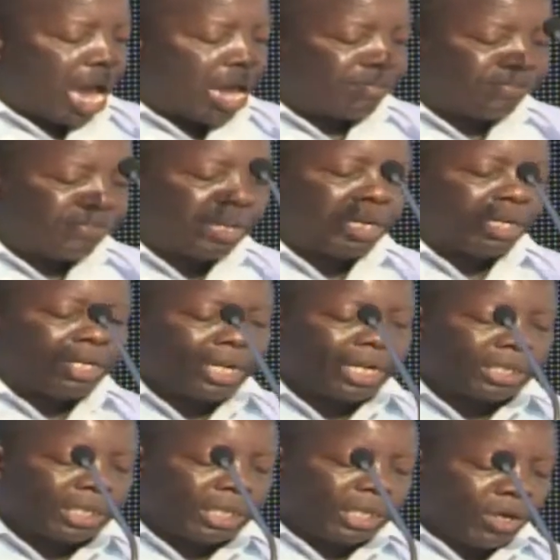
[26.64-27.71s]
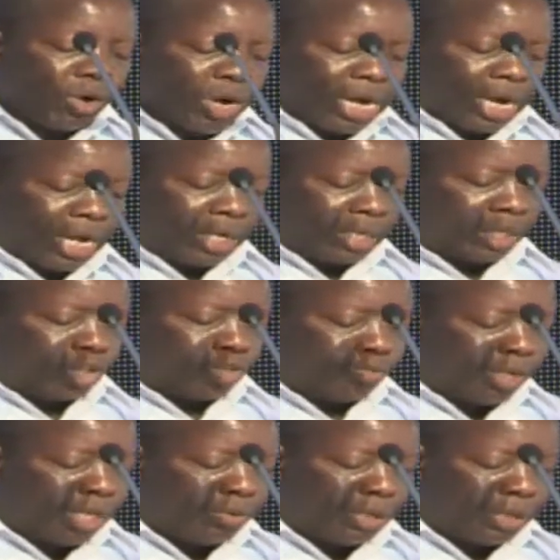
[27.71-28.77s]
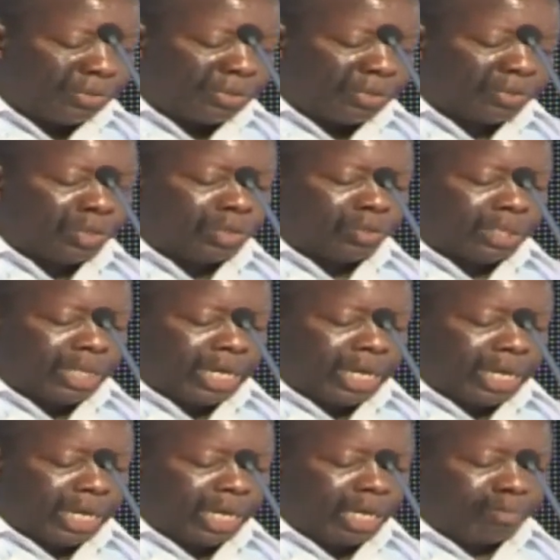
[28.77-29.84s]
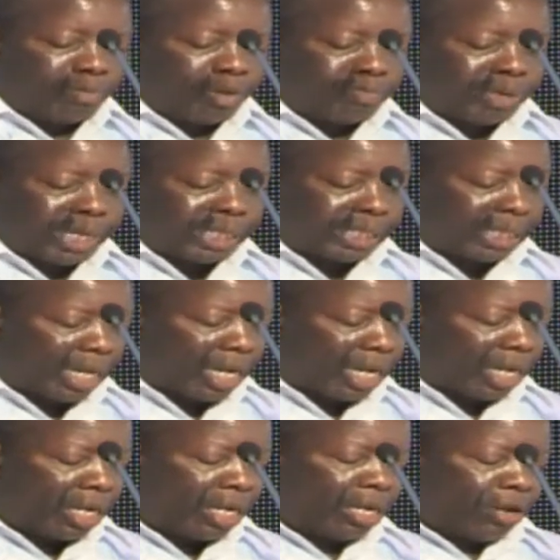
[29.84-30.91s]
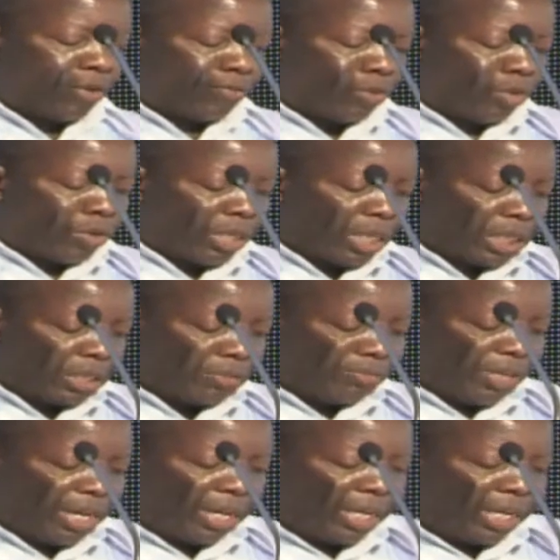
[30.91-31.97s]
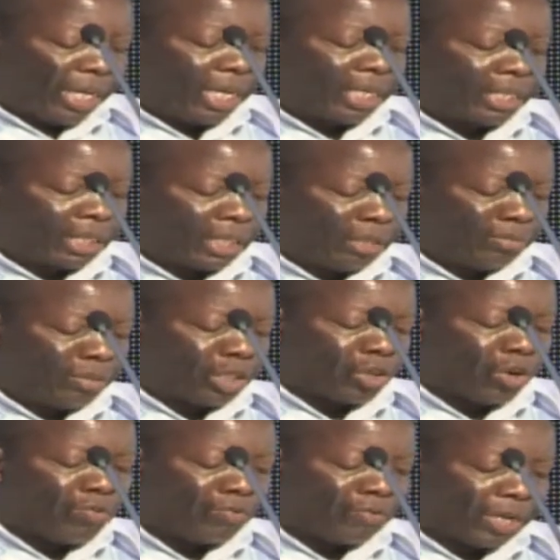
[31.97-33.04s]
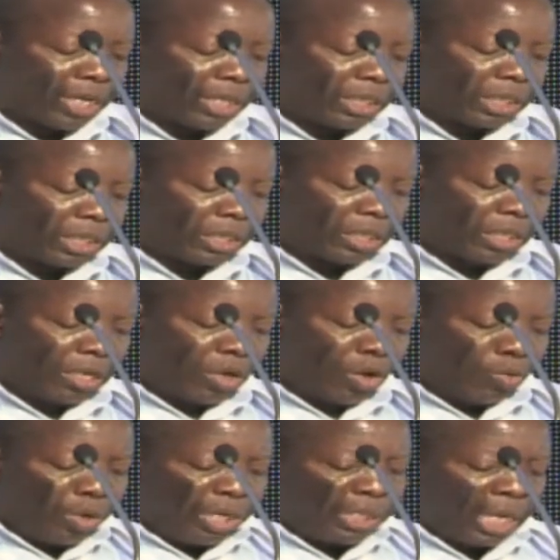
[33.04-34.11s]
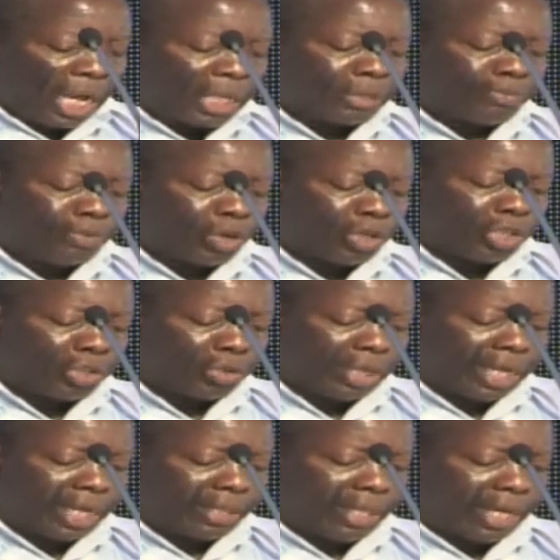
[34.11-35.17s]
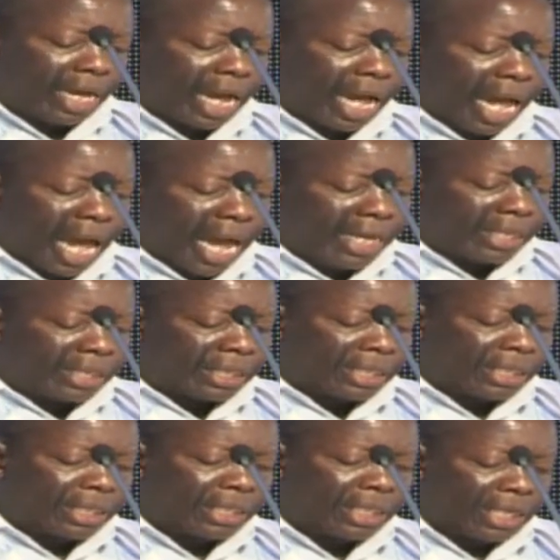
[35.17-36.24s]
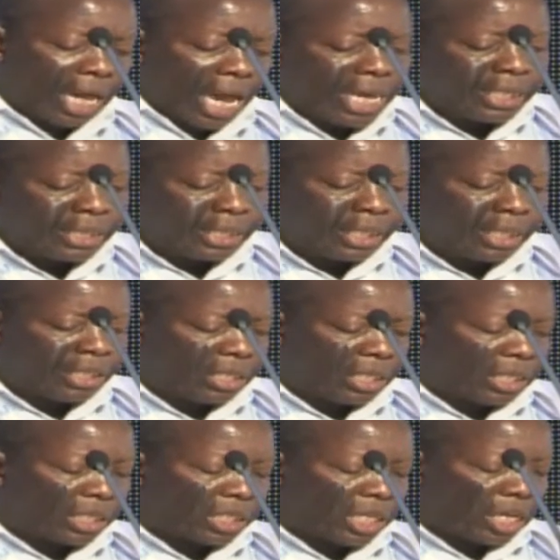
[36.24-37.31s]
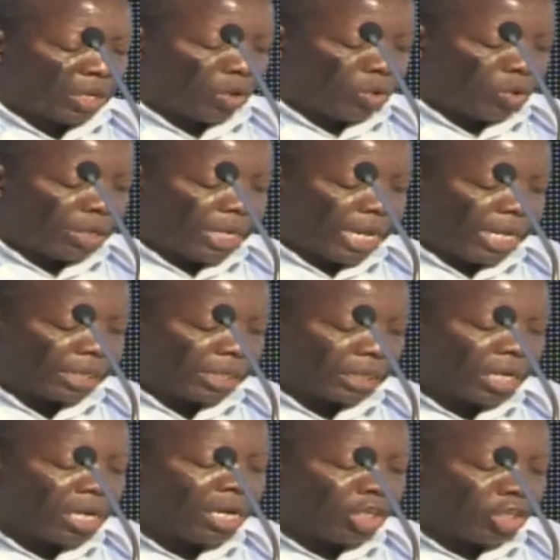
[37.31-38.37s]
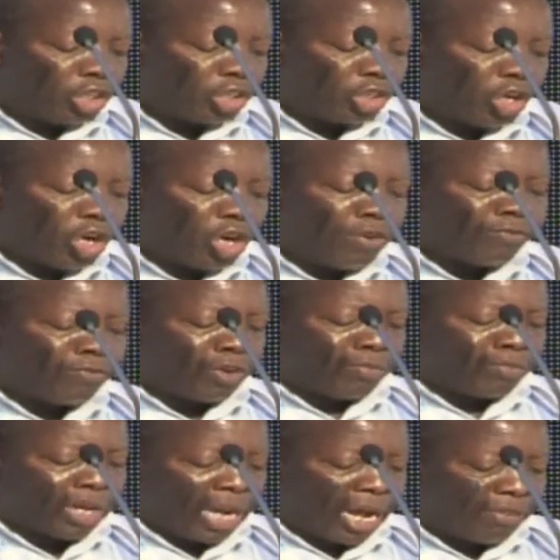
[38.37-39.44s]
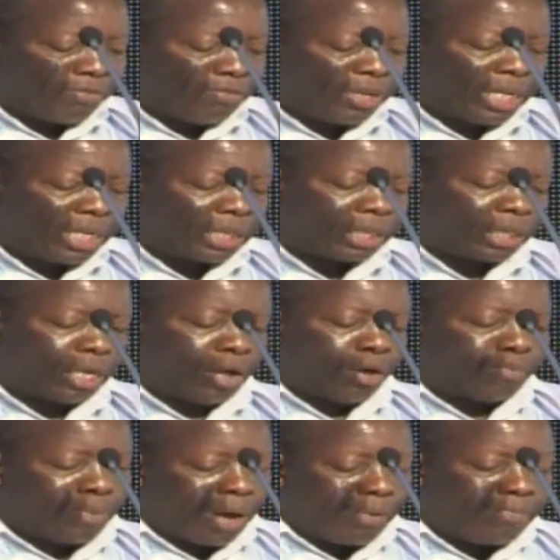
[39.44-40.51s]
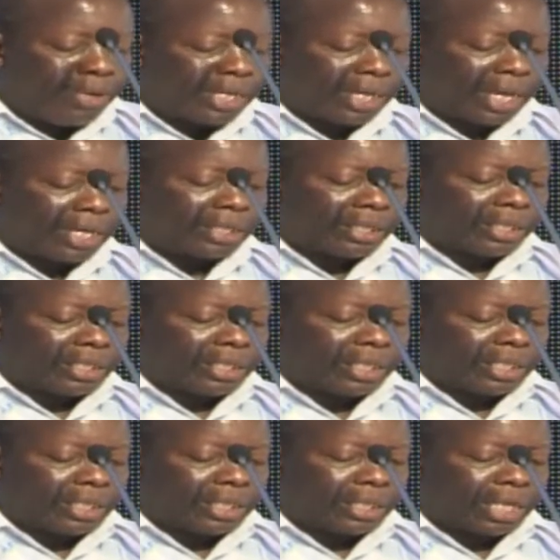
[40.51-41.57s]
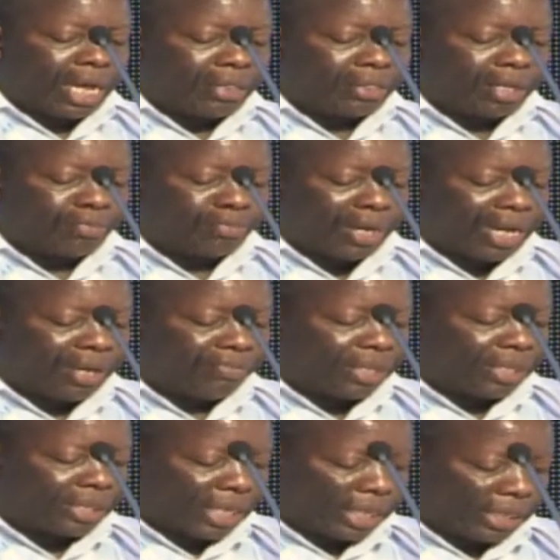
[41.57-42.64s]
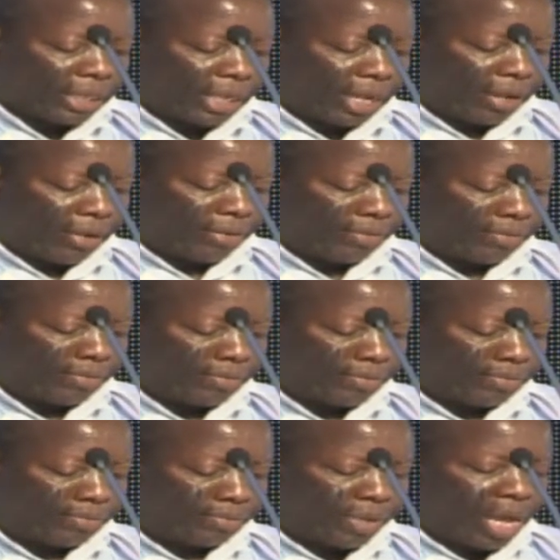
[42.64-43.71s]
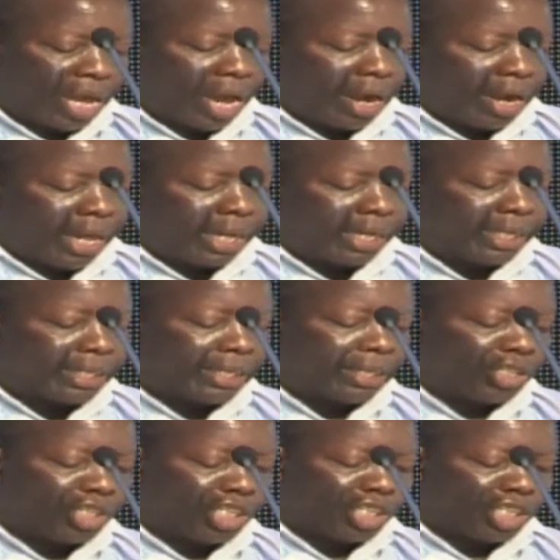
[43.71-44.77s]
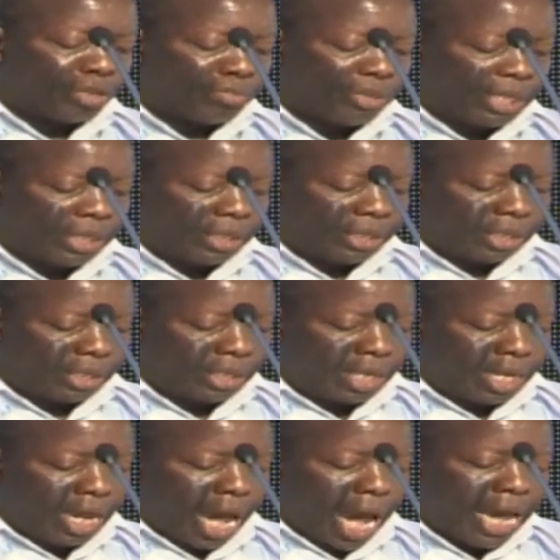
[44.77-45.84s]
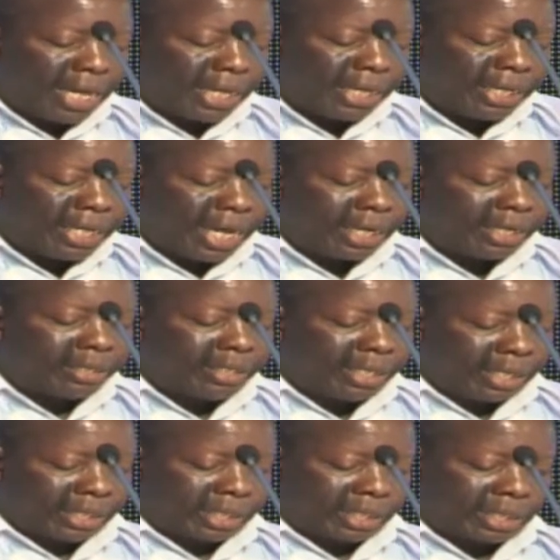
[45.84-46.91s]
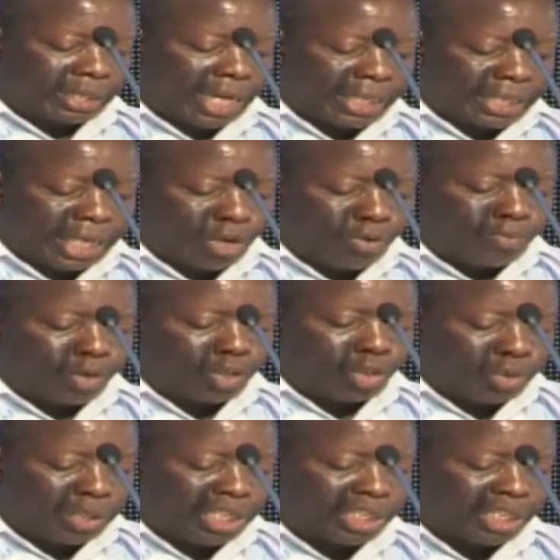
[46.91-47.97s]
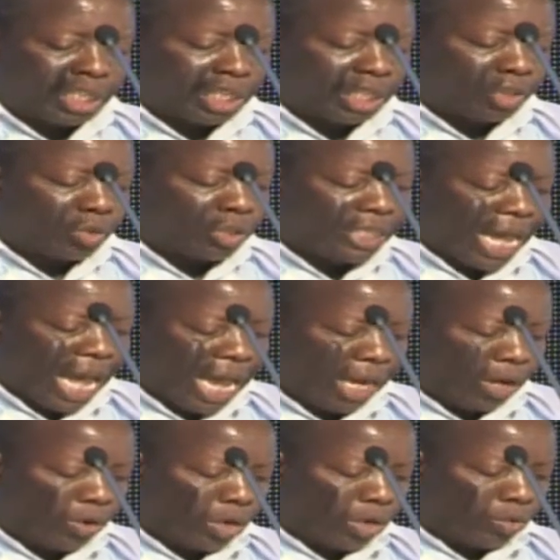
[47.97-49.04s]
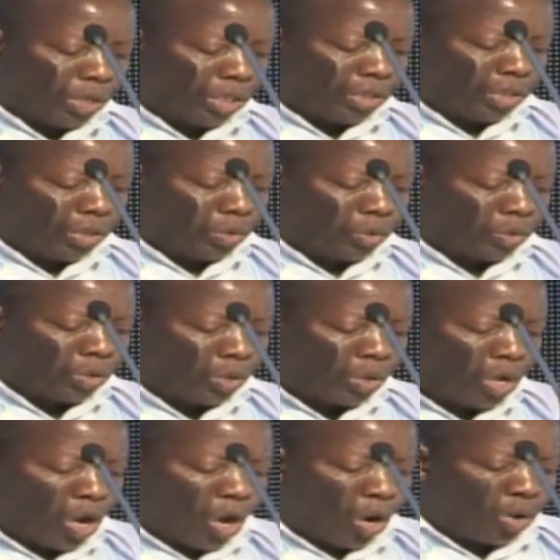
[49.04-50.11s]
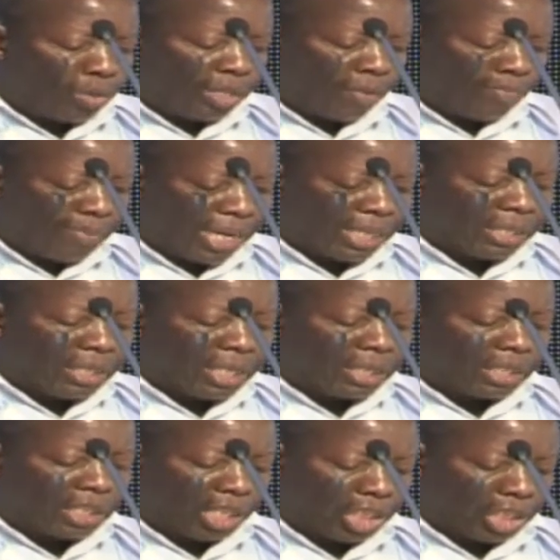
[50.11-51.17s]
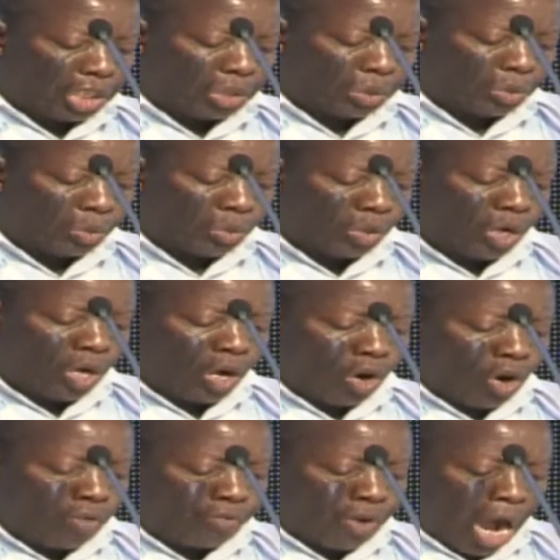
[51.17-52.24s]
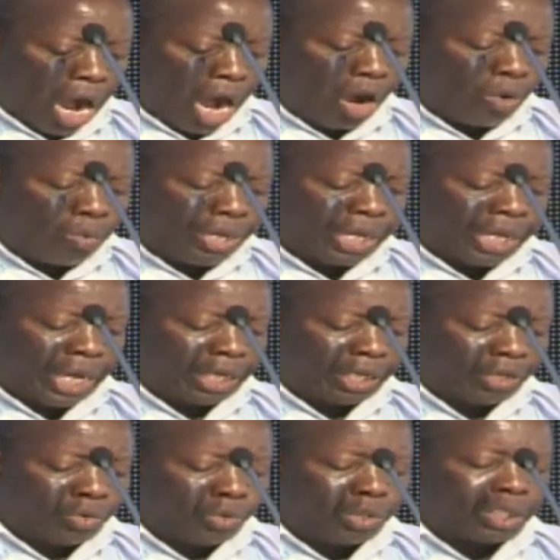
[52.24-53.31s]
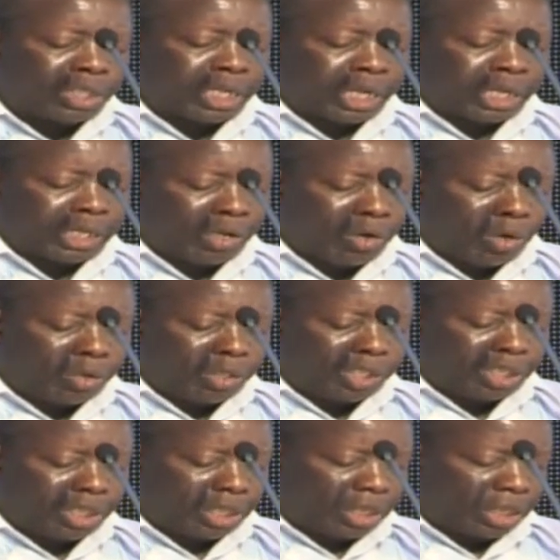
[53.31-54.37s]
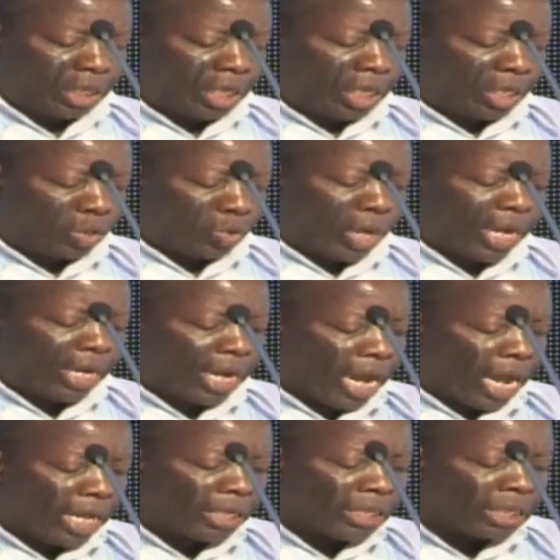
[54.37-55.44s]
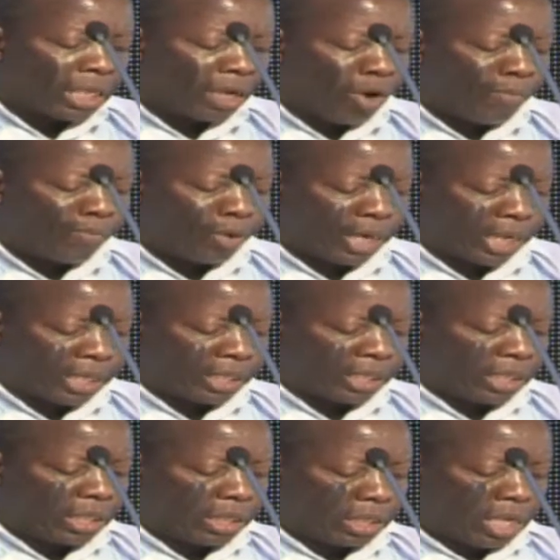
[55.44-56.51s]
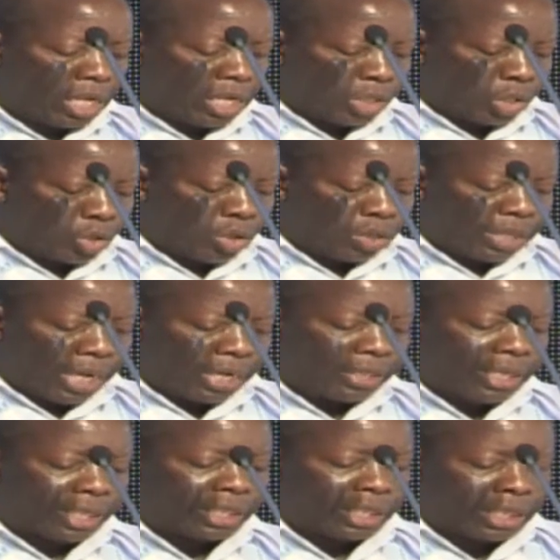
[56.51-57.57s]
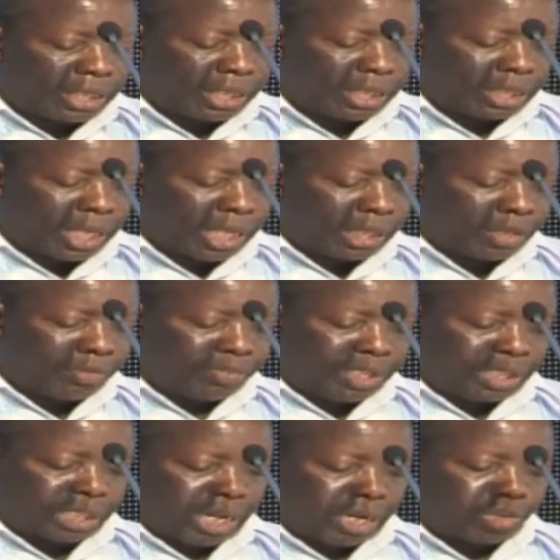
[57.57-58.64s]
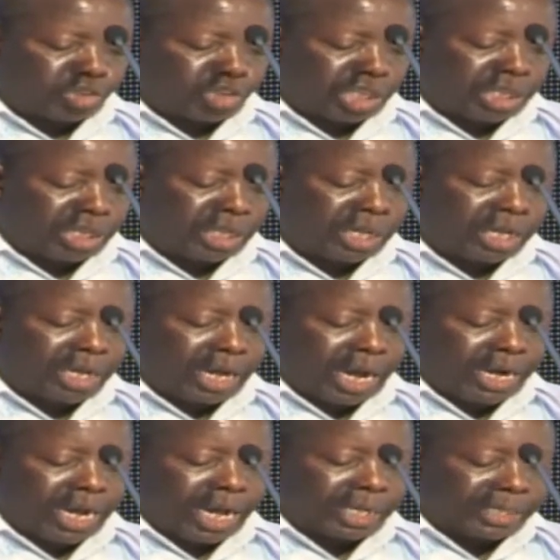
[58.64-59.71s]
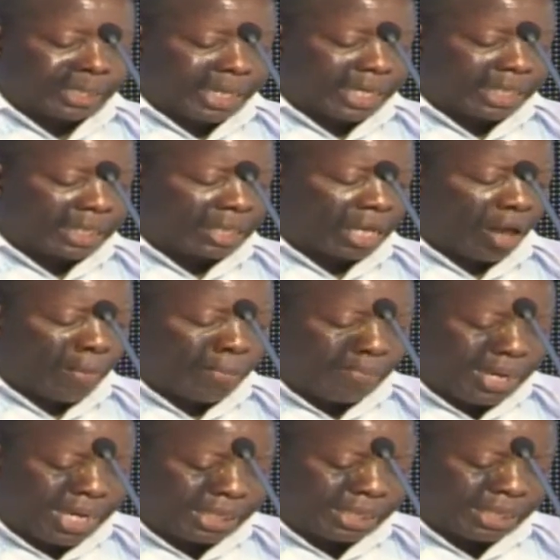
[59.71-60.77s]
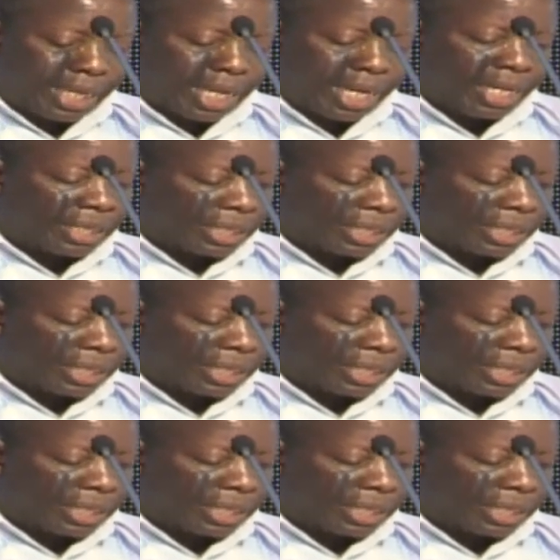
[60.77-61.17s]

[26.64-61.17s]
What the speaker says: I feel greatly honored to be with you today in Mombasa for this very esteemed conference, which has brought together ICT stakeholders drawn from government, public entities, and the private sector. Ladies and gentlemen, I regard this as an opportunity to dialogue with you on the pertinent issue of how we can use technology to enhance our operations so that the citizens of this country can access better